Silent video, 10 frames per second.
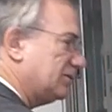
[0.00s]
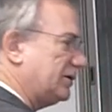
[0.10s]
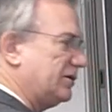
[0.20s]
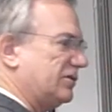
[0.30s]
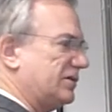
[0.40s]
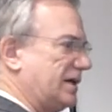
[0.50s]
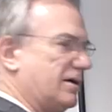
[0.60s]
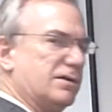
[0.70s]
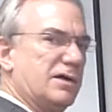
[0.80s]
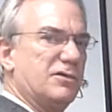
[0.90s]
which is now
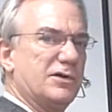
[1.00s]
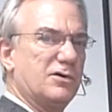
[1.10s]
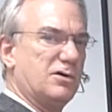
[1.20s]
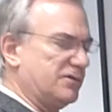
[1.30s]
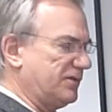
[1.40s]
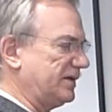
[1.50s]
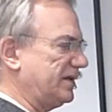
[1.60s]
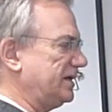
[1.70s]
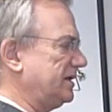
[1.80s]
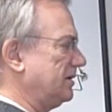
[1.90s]
leveling off at
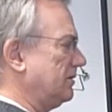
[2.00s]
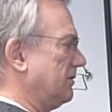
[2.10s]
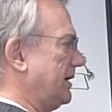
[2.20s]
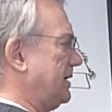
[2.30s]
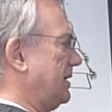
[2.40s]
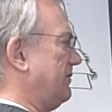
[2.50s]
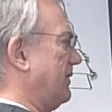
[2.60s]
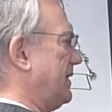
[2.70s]
the right level